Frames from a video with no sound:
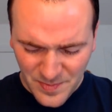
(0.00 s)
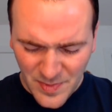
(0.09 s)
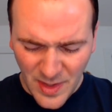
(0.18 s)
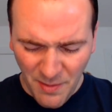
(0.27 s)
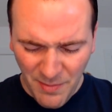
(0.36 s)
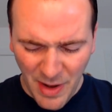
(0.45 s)

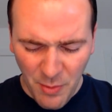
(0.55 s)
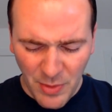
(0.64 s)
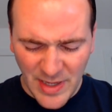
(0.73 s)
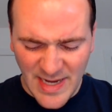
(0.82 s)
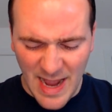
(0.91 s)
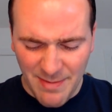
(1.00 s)
But I want to
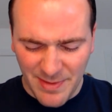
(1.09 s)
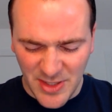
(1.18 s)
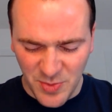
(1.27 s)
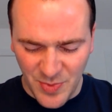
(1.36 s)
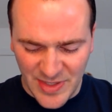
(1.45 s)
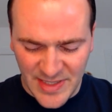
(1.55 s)
tap into this
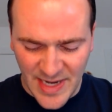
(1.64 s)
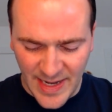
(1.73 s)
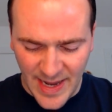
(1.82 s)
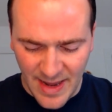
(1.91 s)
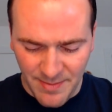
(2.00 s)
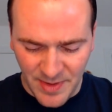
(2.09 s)
Wednesday
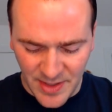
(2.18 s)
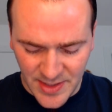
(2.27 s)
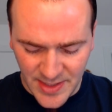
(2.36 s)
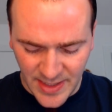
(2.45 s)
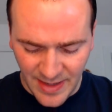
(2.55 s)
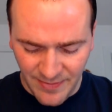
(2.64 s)
game because
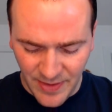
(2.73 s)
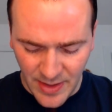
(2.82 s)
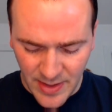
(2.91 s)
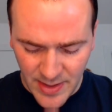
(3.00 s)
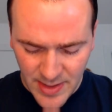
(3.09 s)
to give you,